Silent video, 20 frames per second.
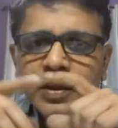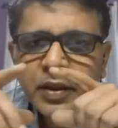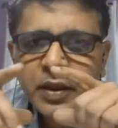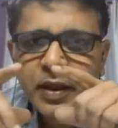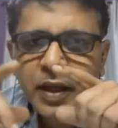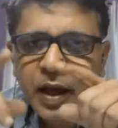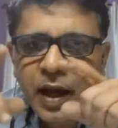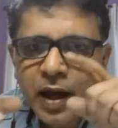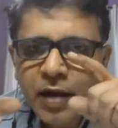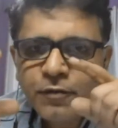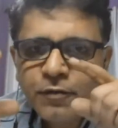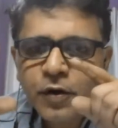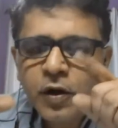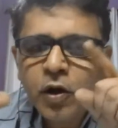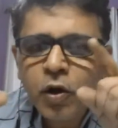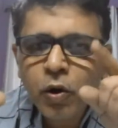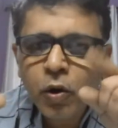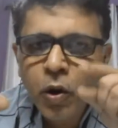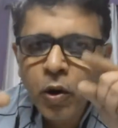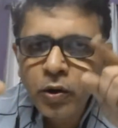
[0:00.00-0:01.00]
but they
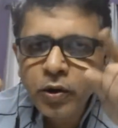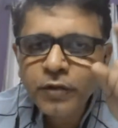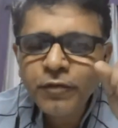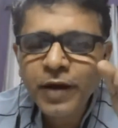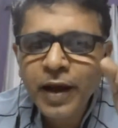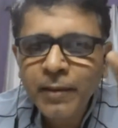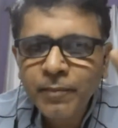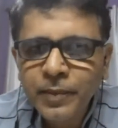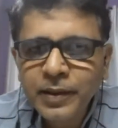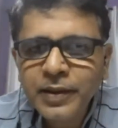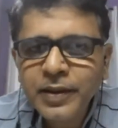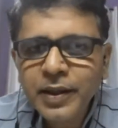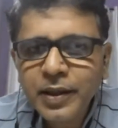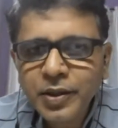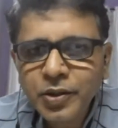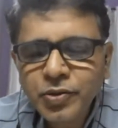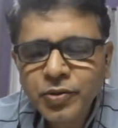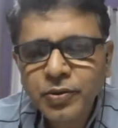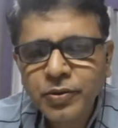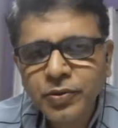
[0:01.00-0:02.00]
have a lot of
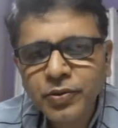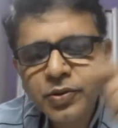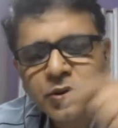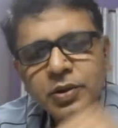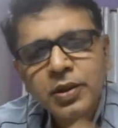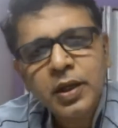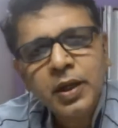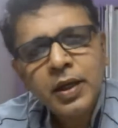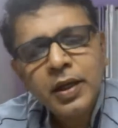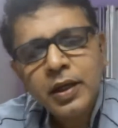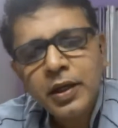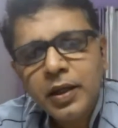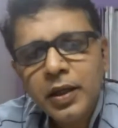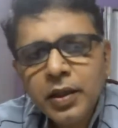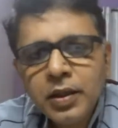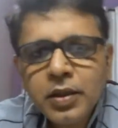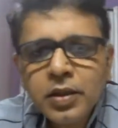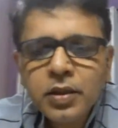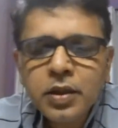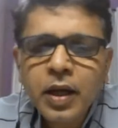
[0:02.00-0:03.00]
applications
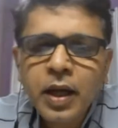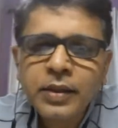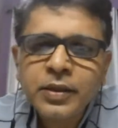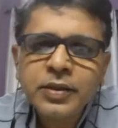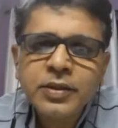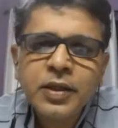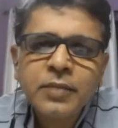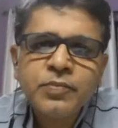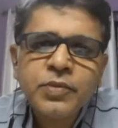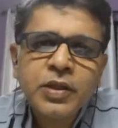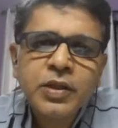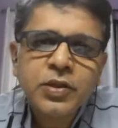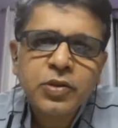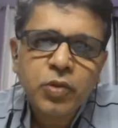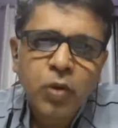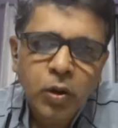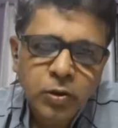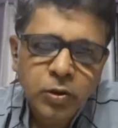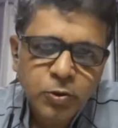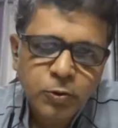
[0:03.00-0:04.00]
in other
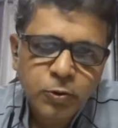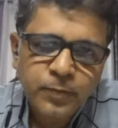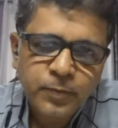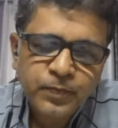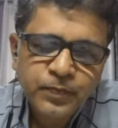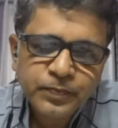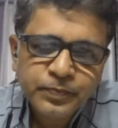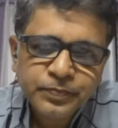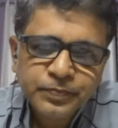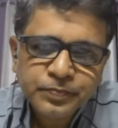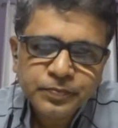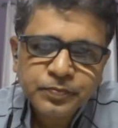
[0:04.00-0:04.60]
subjects also.